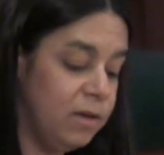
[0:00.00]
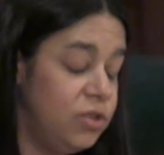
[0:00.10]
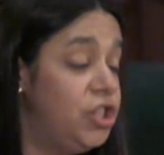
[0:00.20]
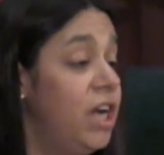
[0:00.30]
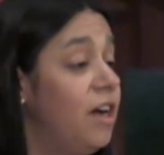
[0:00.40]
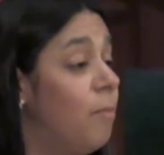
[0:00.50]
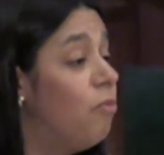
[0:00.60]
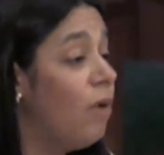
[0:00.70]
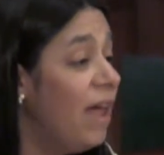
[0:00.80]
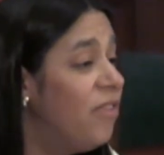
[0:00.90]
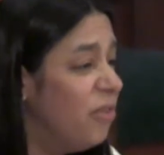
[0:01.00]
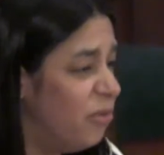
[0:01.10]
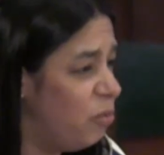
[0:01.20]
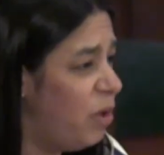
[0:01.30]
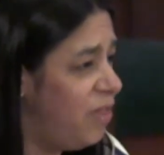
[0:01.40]
Jacob
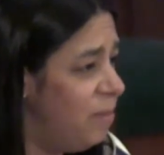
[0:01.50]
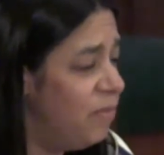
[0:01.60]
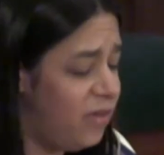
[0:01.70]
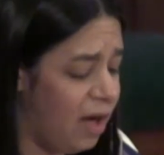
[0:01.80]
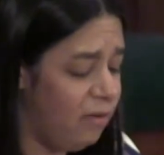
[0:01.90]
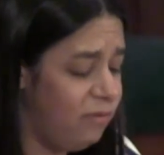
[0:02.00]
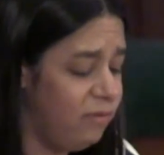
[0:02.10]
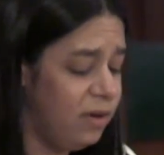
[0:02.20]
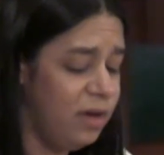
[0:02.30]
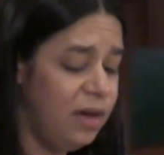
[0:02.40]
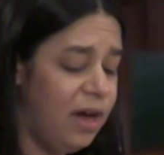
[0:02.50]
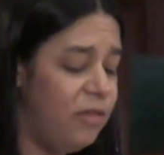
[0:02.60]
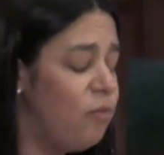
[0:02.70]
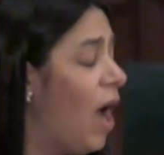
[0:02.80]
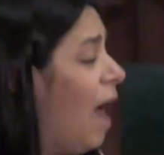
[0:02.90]
wrestles with himself,
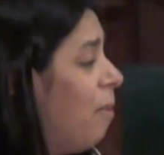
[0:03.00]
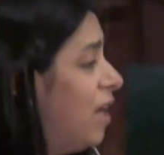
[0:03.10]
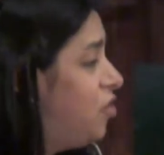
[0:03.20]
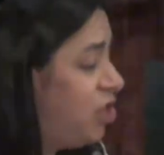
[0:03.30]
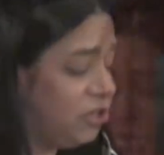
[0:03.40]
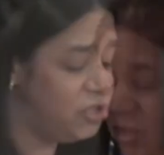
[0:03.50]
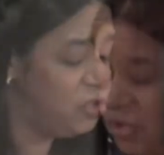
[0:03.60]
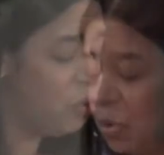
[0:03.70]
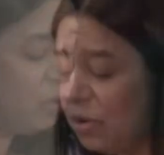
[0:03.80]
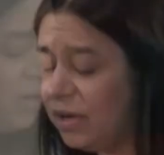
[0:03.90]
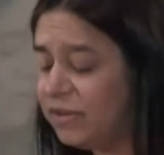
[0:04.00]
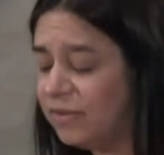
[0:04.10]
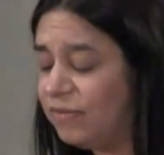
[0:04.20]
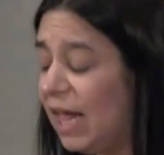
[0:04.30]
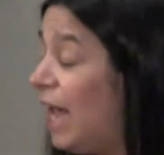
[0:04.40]
and the rabbis share stories
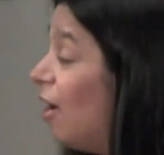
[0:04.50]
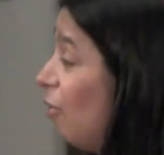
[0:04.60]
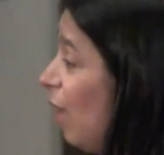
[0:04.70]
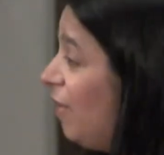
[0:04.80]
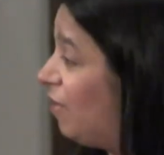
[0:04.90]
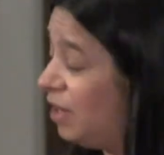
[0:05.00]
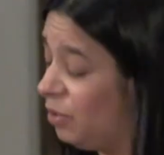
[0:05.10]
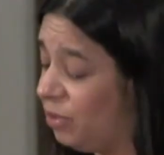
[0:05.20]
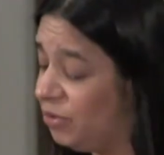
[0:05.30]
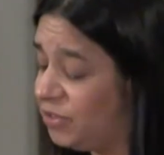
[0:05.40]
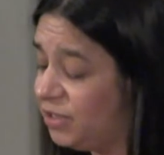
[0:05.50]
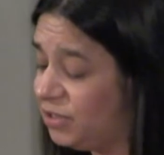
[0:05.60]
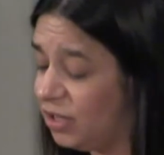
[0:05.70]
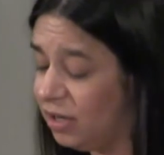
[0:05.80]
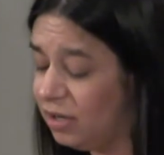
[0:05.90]
of Leah wrestling with her
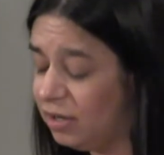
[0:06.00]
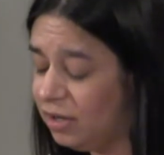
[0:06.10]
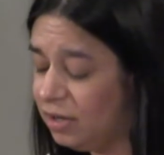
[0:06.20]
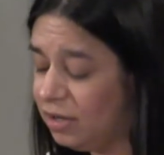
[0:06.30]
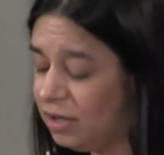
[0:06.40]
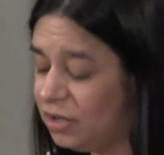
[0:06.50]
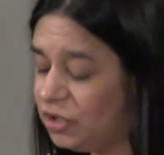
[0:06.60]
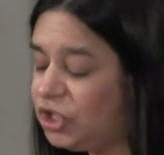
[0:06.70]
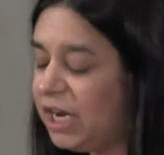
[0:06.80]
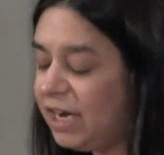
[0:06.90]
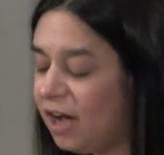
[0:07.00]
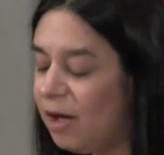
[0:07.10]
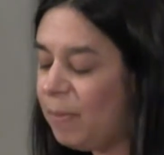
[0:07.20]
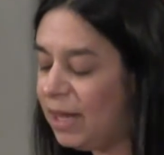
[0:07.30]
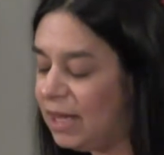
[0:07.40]
sister.
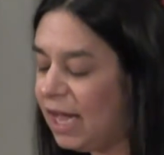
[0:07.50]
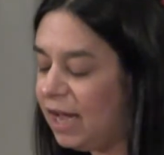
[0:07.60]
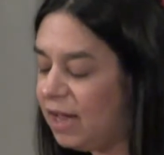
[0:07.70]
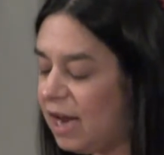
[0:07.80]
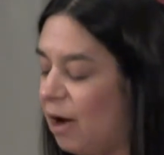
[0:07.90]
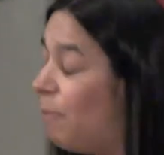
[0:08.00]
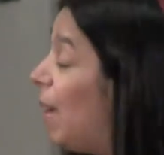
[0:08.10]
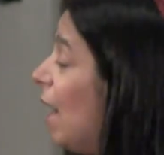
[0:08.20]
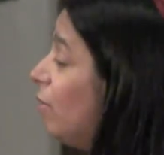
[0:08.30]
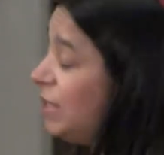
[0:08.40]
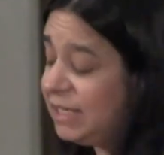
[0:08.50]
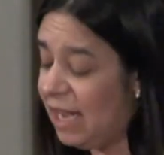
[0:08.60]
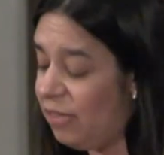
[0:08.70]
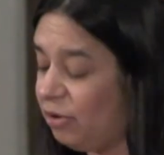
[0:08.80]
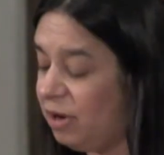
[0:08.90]
Jacob and Leah, now bound
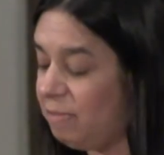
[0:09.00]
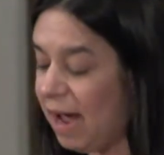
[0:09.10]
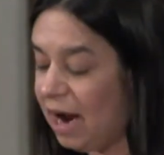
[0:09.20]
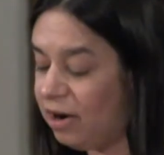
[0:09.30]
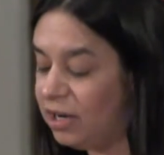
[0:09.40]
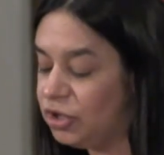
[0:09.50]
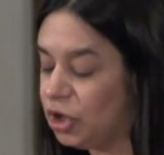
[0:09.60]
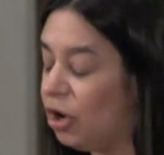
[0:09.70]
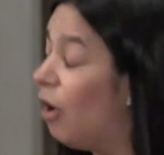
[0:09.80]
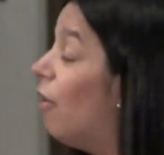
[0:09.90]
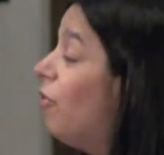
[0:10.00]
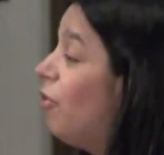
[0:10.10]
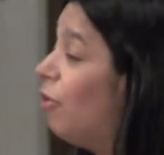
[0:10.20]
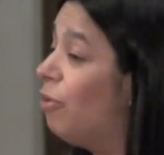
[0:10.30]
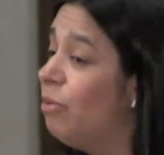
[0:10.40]
together in marriage, are
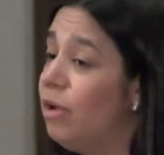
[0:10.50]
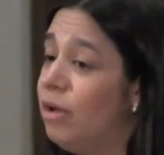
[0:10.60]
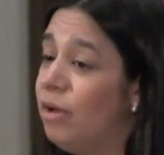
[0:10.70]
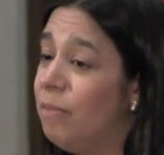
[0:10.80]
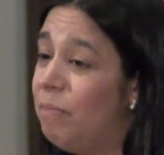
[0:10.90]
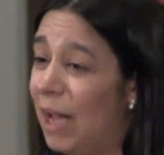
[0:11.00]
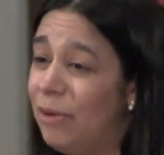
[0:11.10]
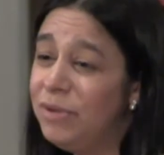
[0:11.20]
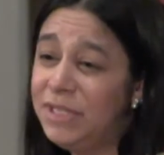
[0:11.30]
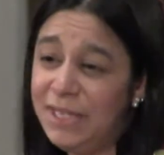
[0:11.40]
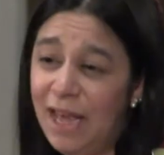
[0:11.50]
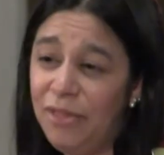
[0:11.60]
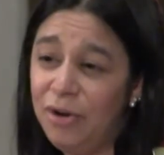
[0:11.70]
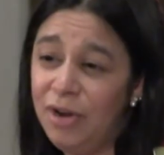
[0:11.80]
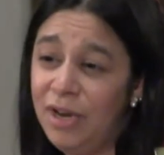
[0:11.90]
also bound
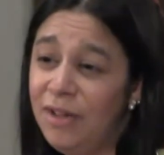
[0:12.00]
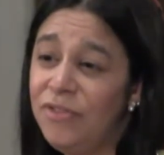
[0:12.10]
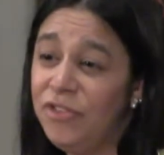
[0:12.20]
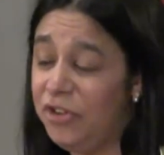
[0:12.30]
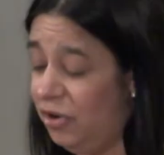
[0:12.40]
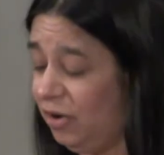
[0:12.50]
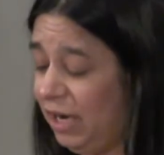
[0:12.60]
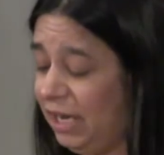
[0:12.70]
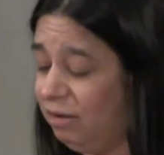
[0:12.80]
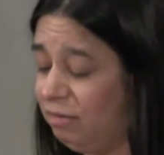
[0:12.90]
together in insecurity.